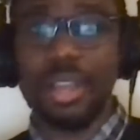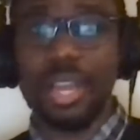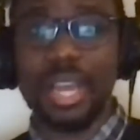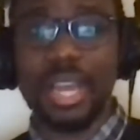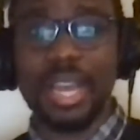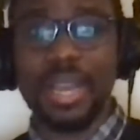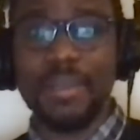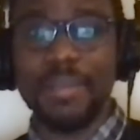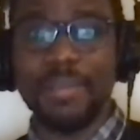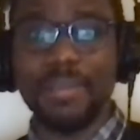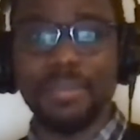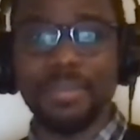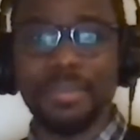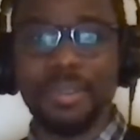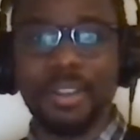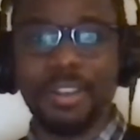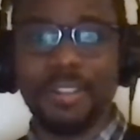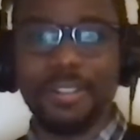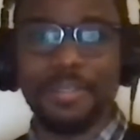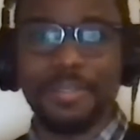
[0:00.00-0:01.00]
um,
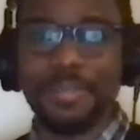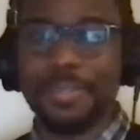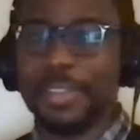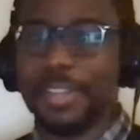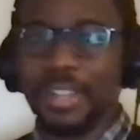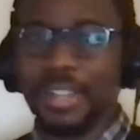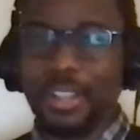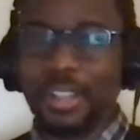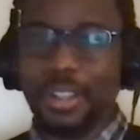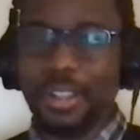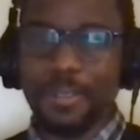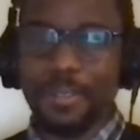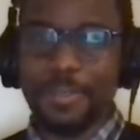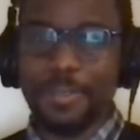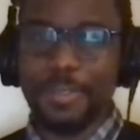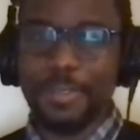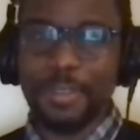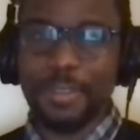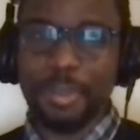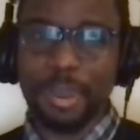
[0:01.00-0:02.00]
of,
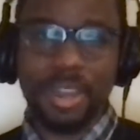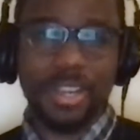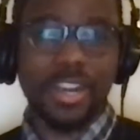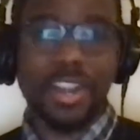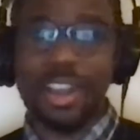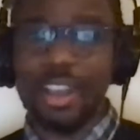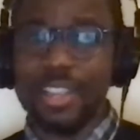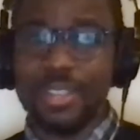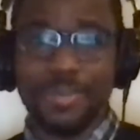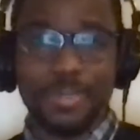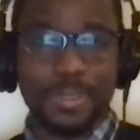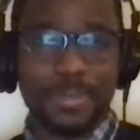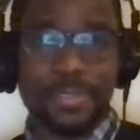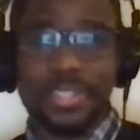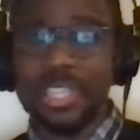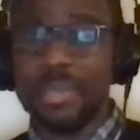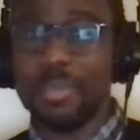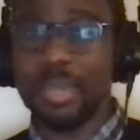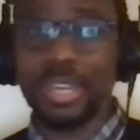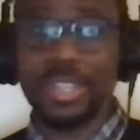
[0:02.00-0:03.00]
of of podcasts
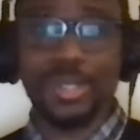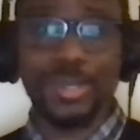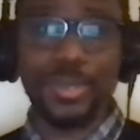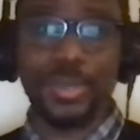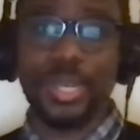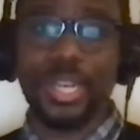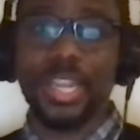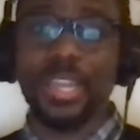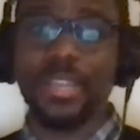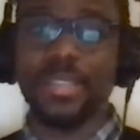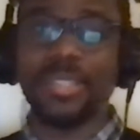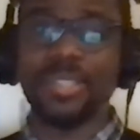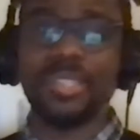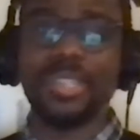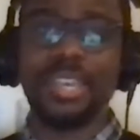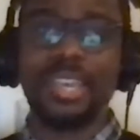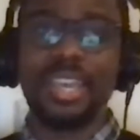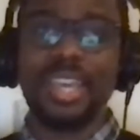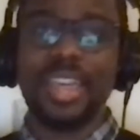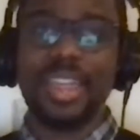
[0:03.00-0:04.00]
15 minutes or less
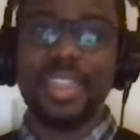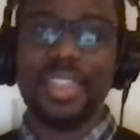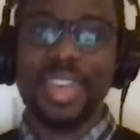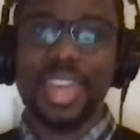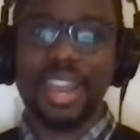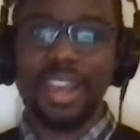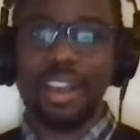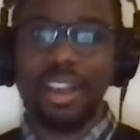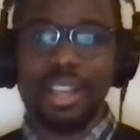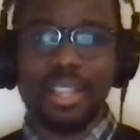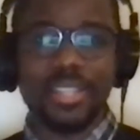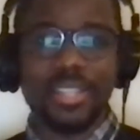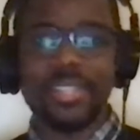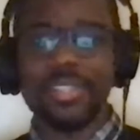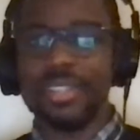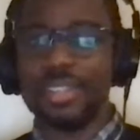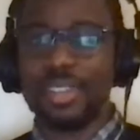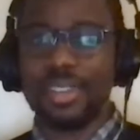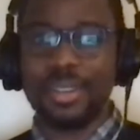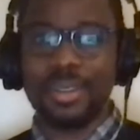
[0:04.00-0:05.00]
that
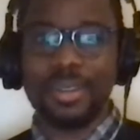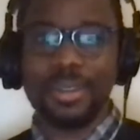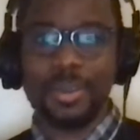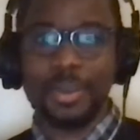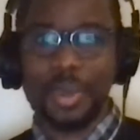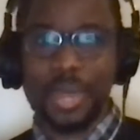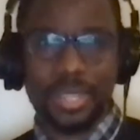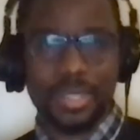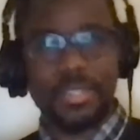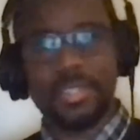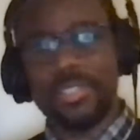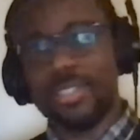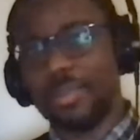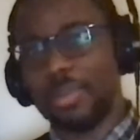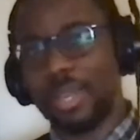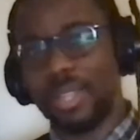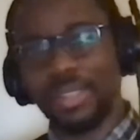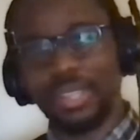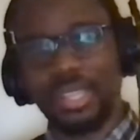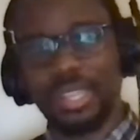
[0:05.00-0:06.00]
answer questions
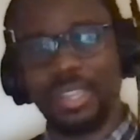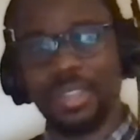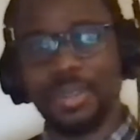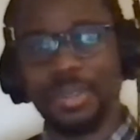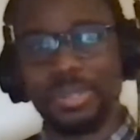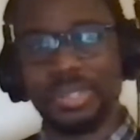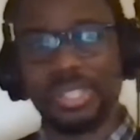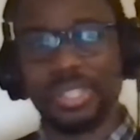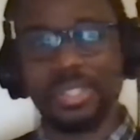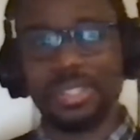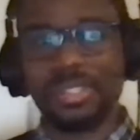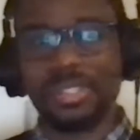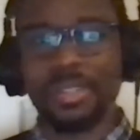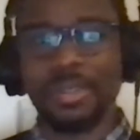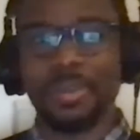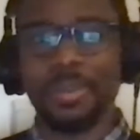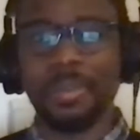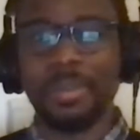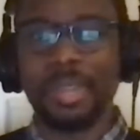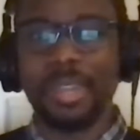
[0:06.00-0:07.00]
about the
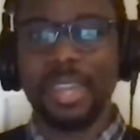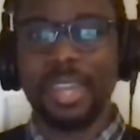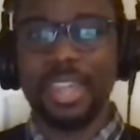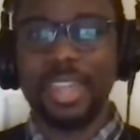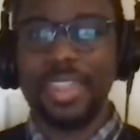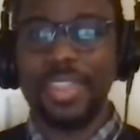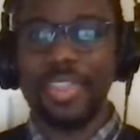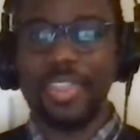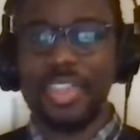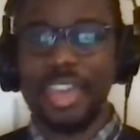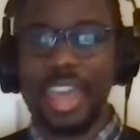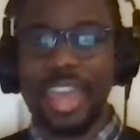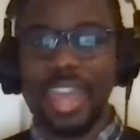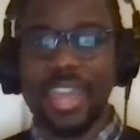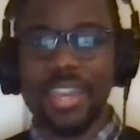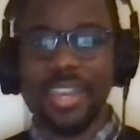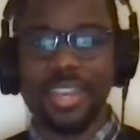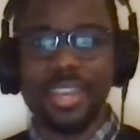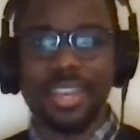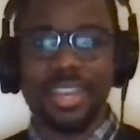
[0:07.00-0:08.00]
ecosystem
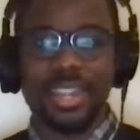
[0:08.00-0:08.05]
that